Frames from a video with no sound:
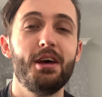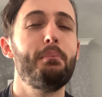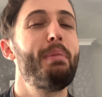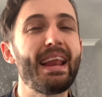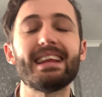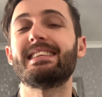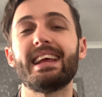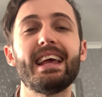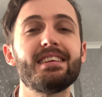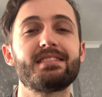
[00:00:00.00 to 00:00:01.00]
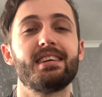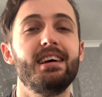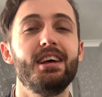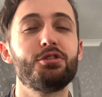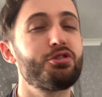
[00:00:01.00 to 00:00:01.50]
Better days,
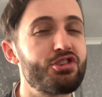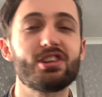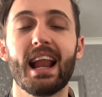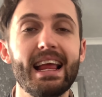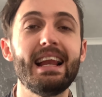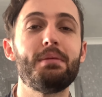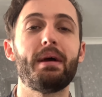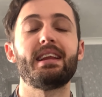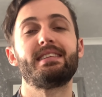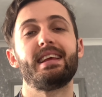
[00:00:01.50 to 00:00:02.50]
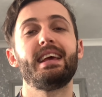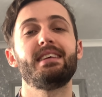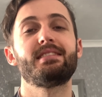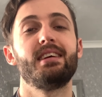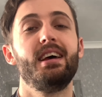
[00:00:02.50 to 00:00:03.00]
just slightly better
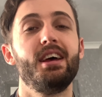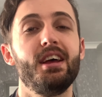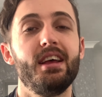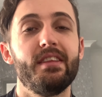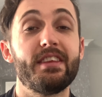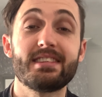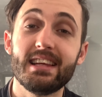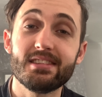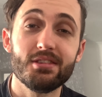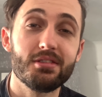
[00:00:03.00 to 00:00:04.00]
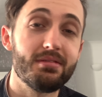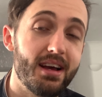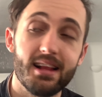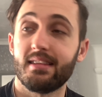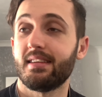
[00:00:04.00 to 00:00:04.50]
days. The season,
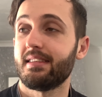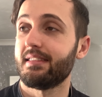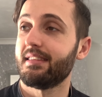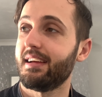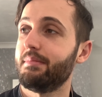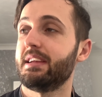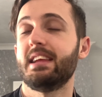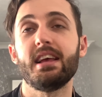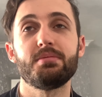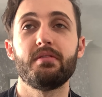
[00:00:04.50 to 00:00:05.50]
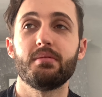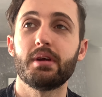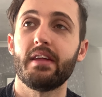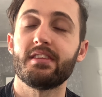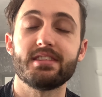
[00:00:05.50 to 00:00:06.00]
yes, we
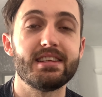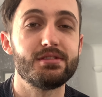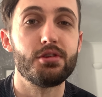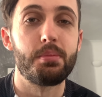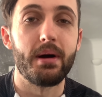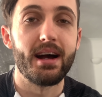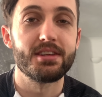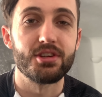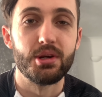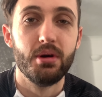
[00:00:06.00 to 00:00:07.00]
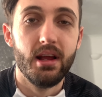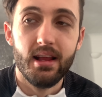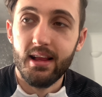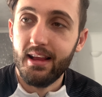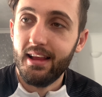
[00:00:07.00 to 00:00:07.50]
had the season under Pardew
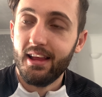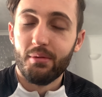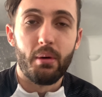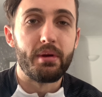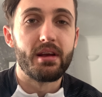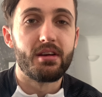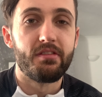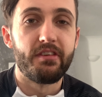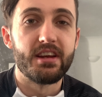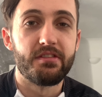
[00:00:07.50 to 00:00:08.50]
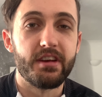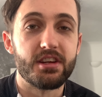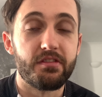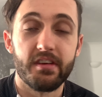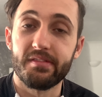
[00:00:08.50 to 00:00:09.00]
when we
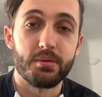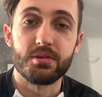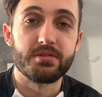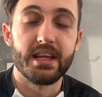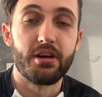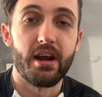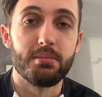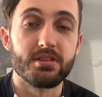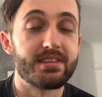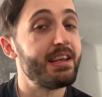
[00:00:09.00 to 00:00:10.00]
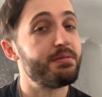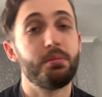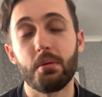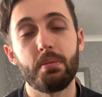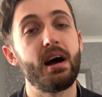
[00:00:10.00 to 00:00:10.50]
finished fifth, which was an incredible season.
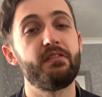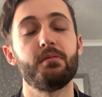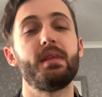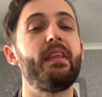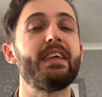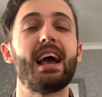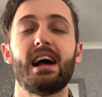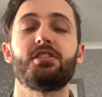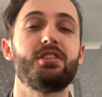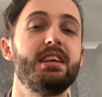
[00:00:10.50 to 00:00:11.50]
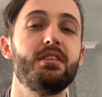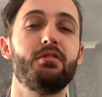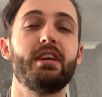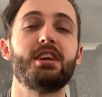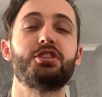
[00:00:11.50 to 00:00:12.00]
But apart from that, the Ashley
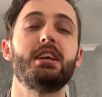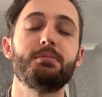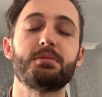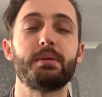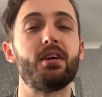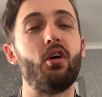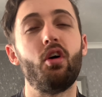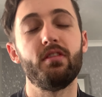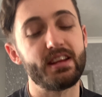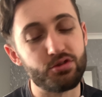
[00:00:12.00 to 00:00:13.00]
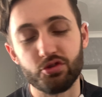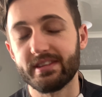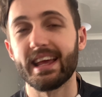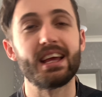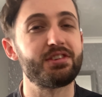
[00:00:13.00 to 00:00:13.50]
regime has been awful. It's just
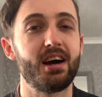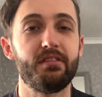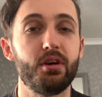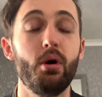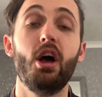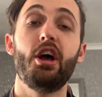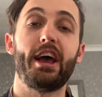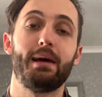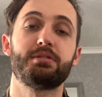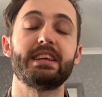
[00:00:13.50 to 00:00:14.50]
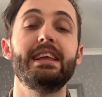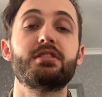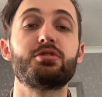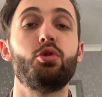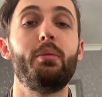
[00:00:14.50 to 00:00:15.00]
deja vu. And I'm seeing
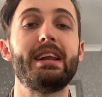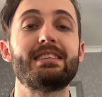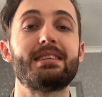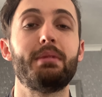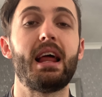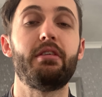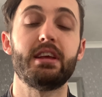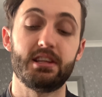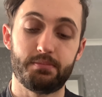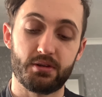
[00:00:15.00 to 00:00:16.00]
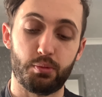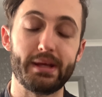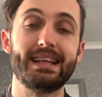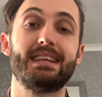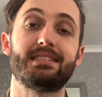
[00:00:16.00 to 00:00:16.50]
so many similarities
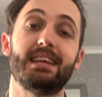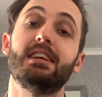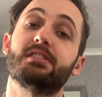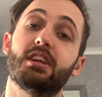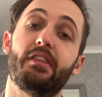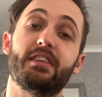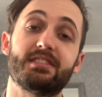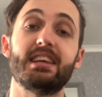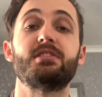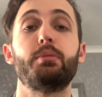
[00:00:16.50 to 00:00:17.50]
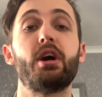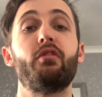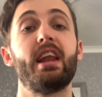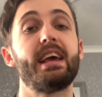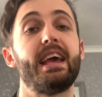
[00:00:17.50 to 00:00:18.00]
between this season and the season we got
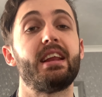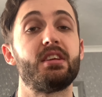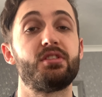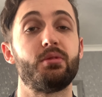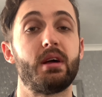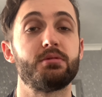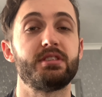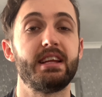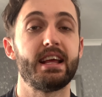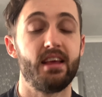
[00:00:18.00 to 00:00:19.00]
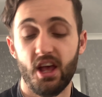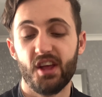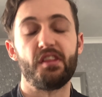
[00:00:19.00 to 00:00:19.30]
relegated in 2008.